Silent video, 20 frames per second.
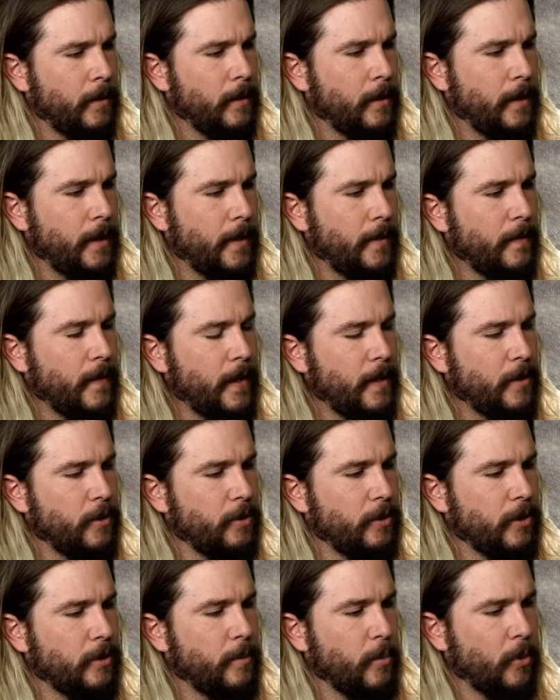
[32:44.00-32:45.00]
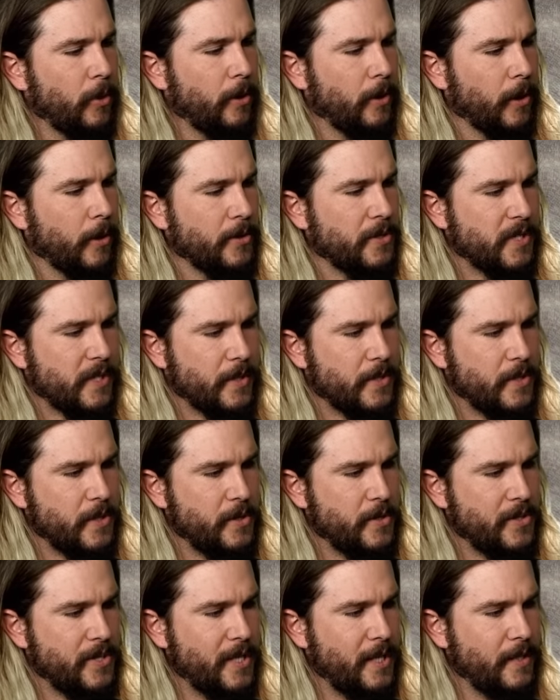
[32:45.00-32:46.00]
And then you look more closely. So you
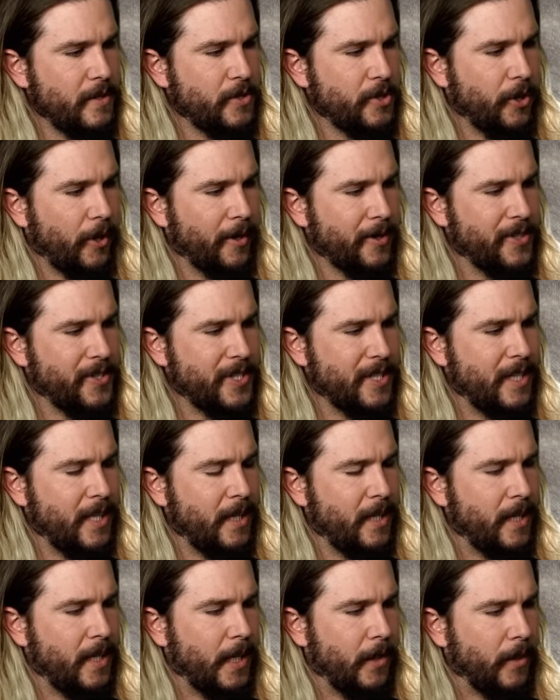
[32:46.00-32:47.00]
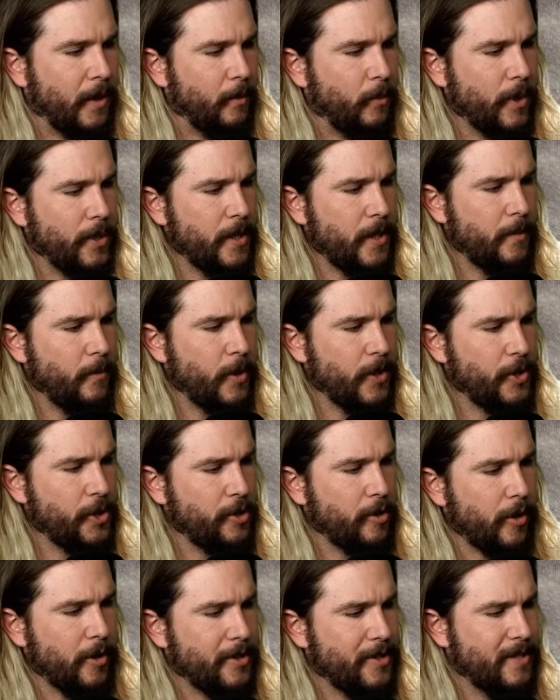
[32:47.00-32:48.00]
see the shark's skin here, and what and what
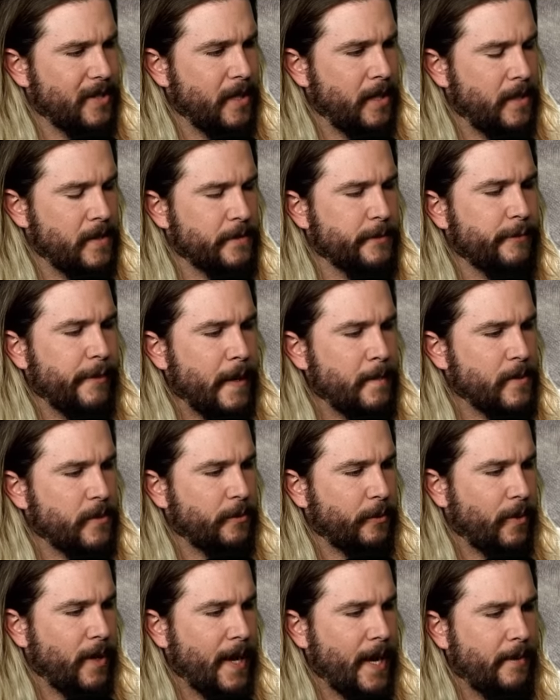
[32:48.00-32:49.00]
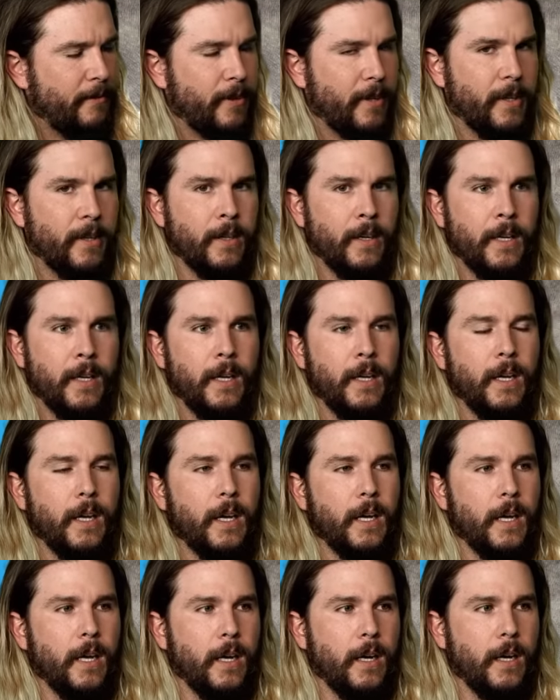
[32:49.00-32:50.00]
shark's skin is famous for having
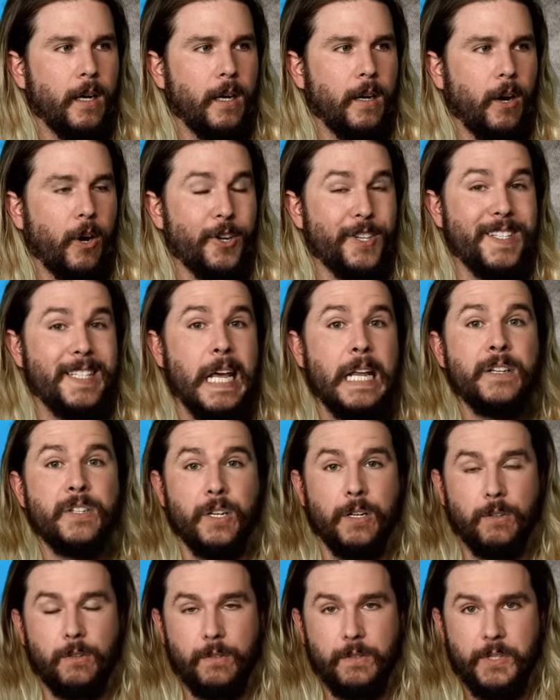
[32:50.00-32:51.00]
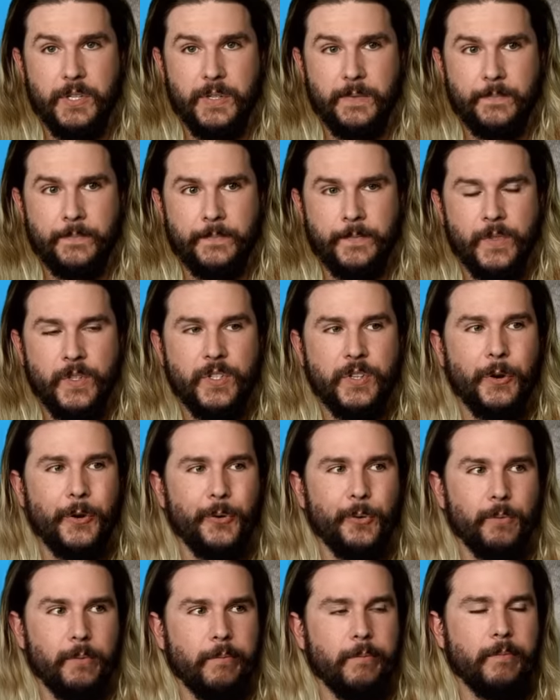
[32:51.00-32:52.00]
uh, are denticles.
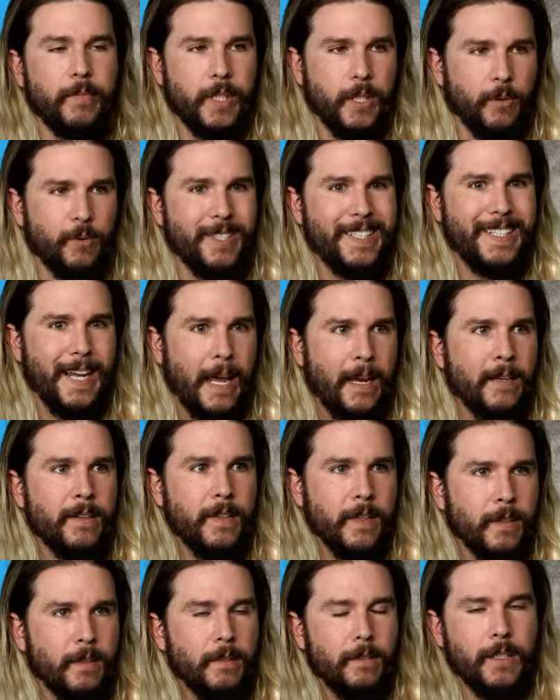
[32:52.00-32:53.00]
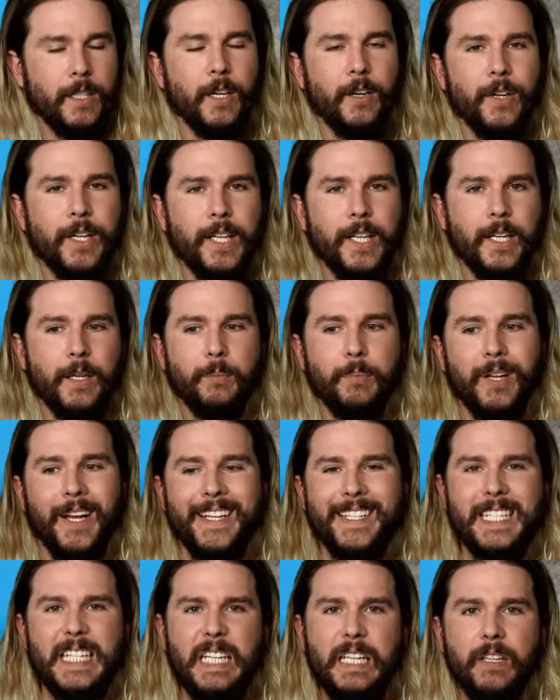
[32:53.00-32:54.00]
So, you know, dent, you know, it, it, implies
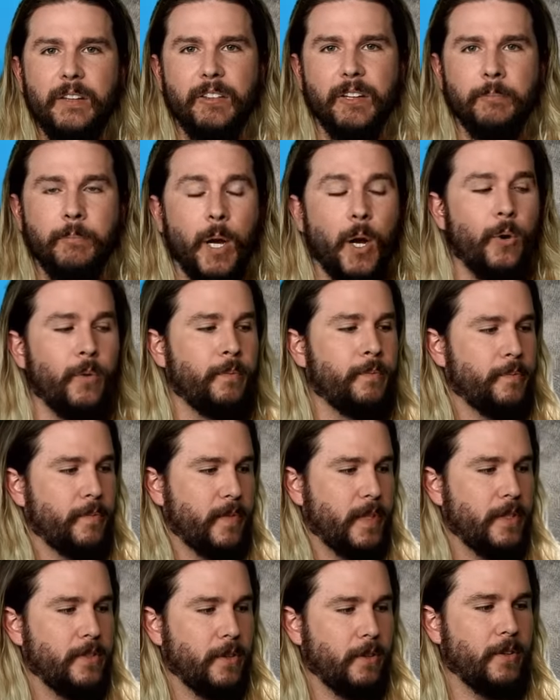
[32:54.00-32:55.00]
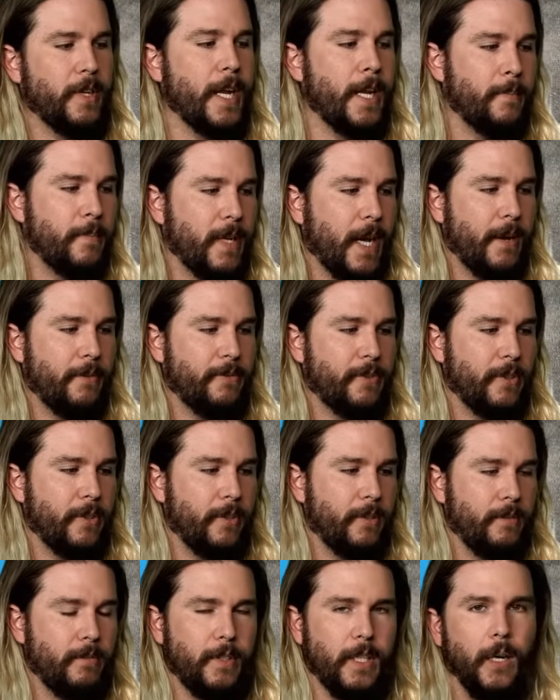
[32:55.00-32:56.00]
teeth and bone. These are named
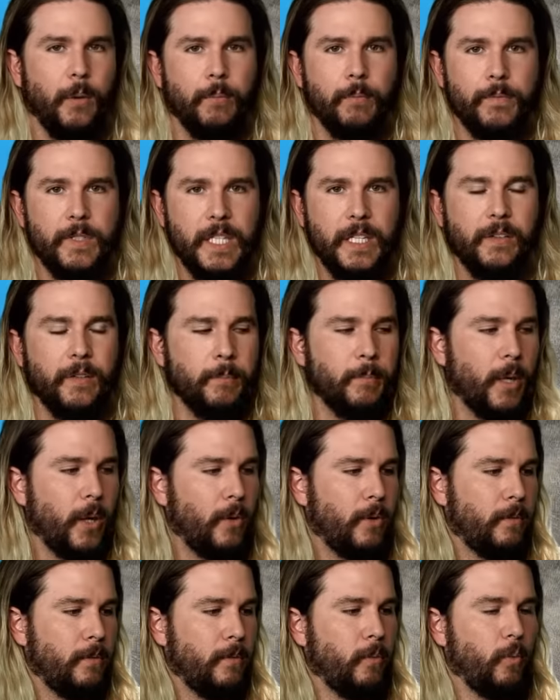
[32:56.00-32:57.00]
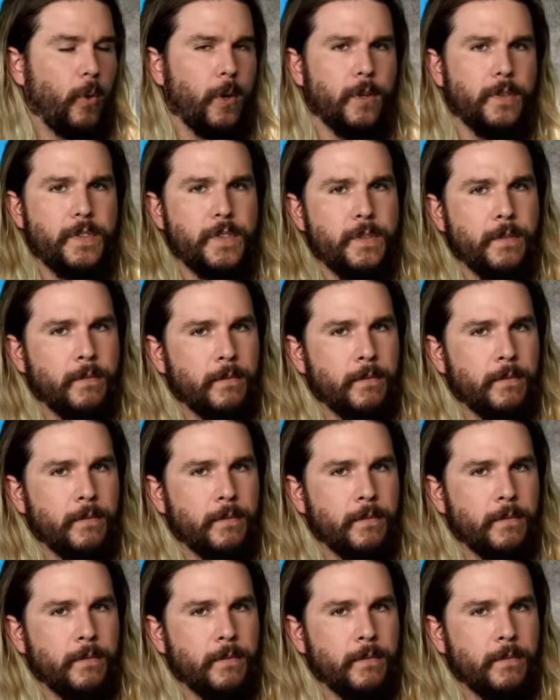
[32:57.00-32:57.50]
after, you know, teeth and bone words.